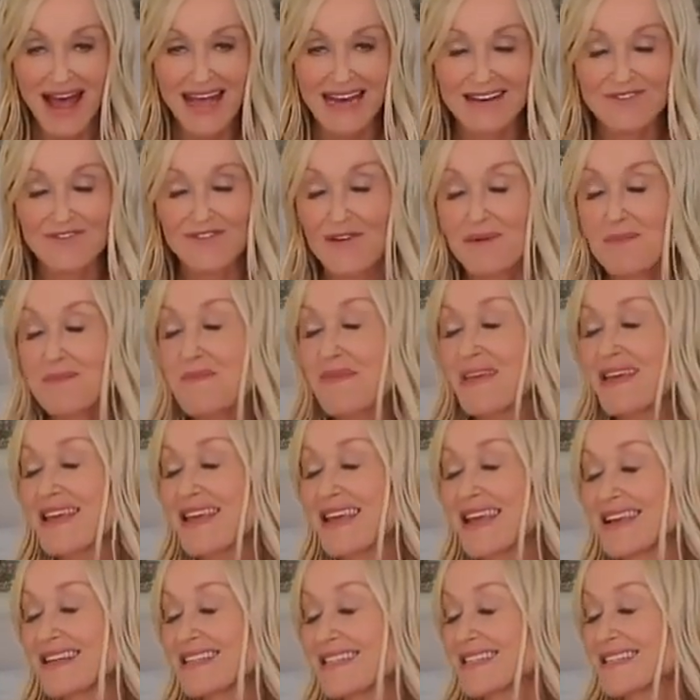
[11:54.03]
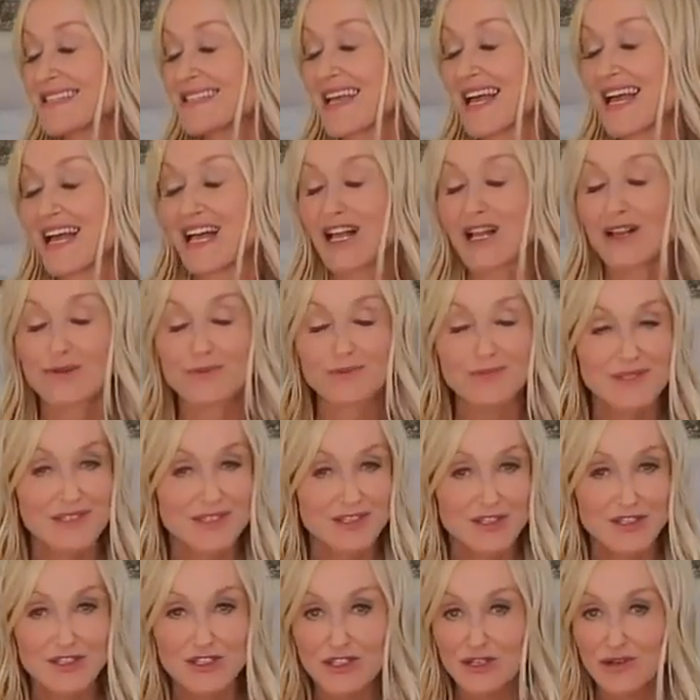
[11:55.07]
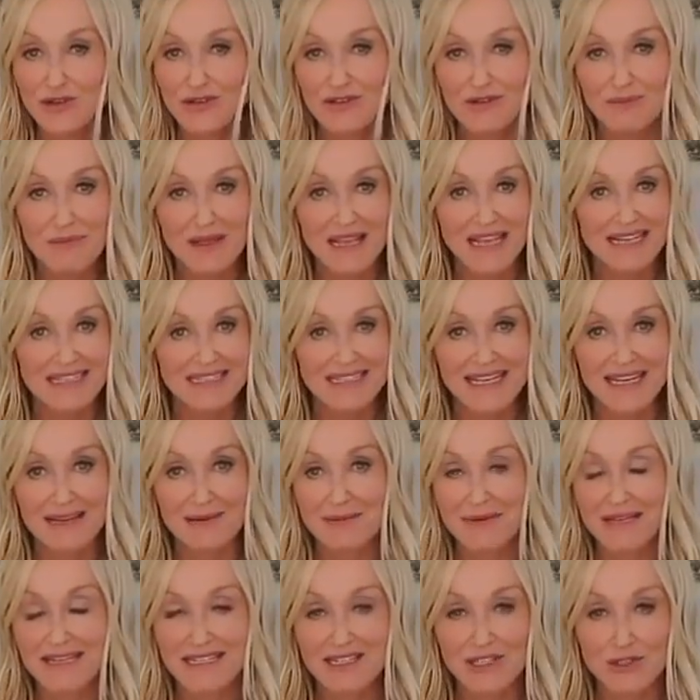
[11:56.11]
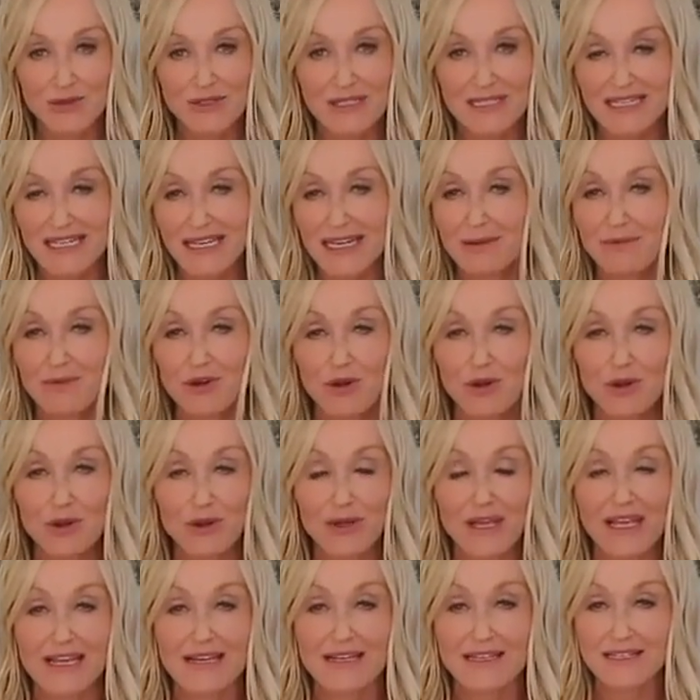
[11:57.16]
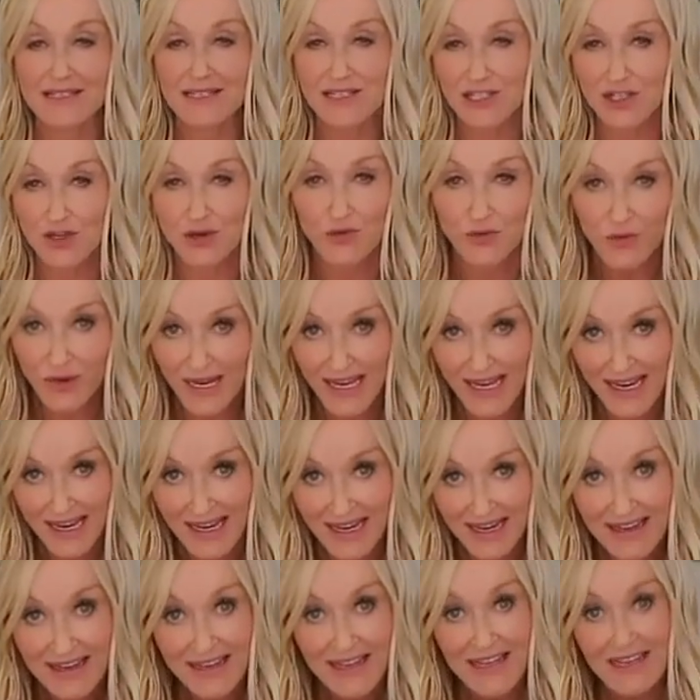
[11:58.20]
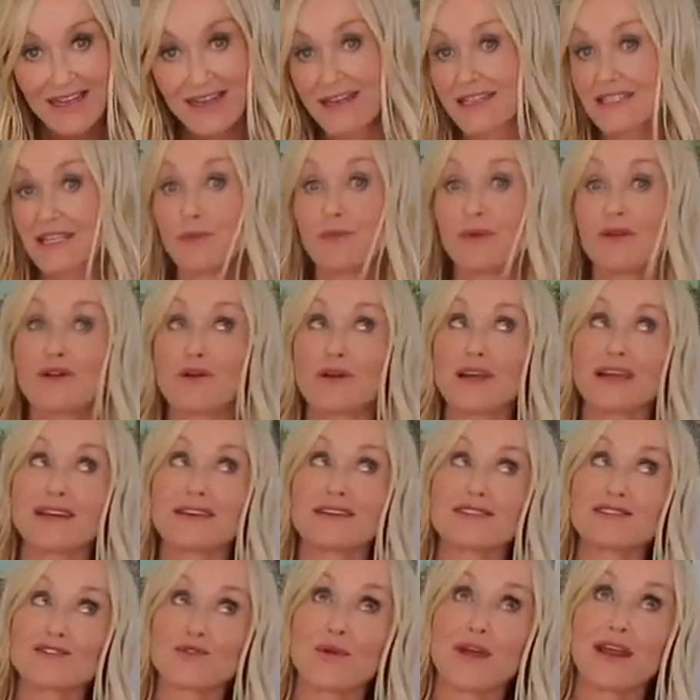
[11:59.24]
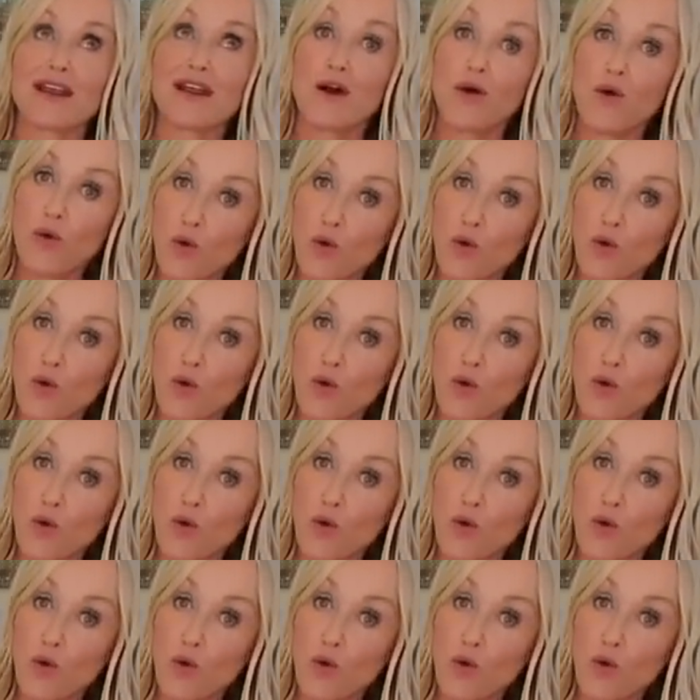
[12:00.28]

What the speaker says: And for me, it just helps to soothe me and send me into a sleep, not looking at a screen, because I've been looking at a screen